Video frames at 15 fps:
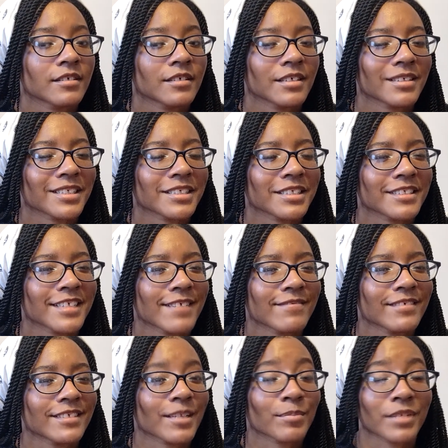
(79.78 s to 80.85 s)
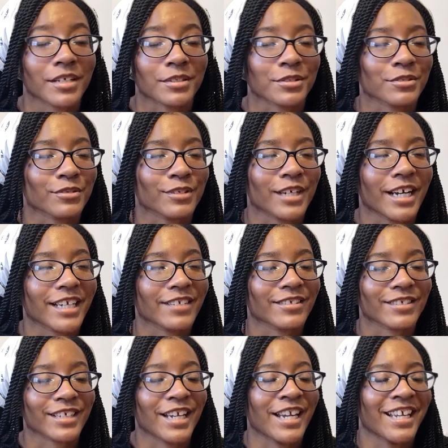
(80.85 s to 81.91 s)
this is the 7th? I'm not sure. I
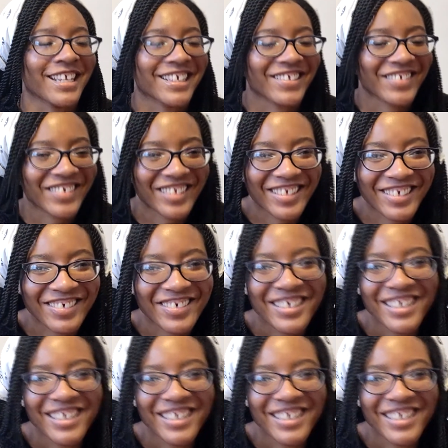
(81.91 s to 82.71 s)
don't know.